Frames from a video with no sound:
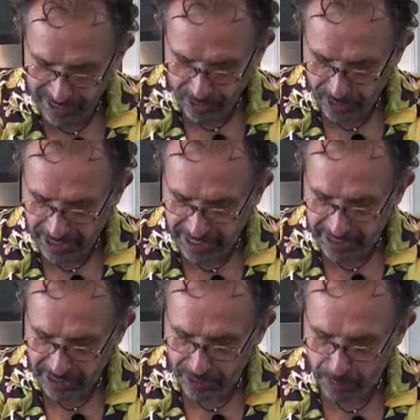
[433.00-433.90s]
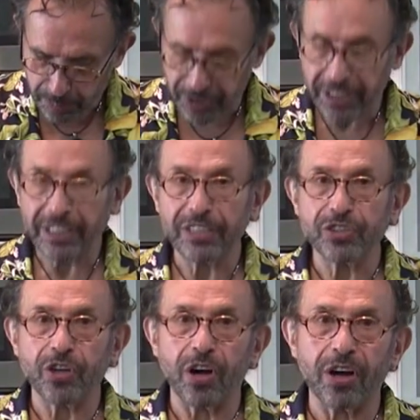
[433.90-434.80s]
you need to put it in a
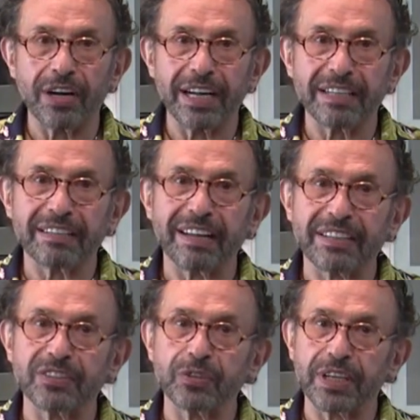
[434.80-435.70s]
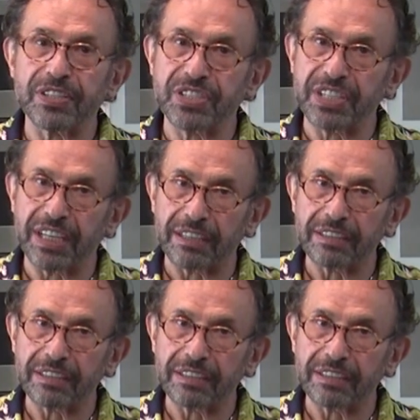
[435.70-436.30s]
jar that you can seal.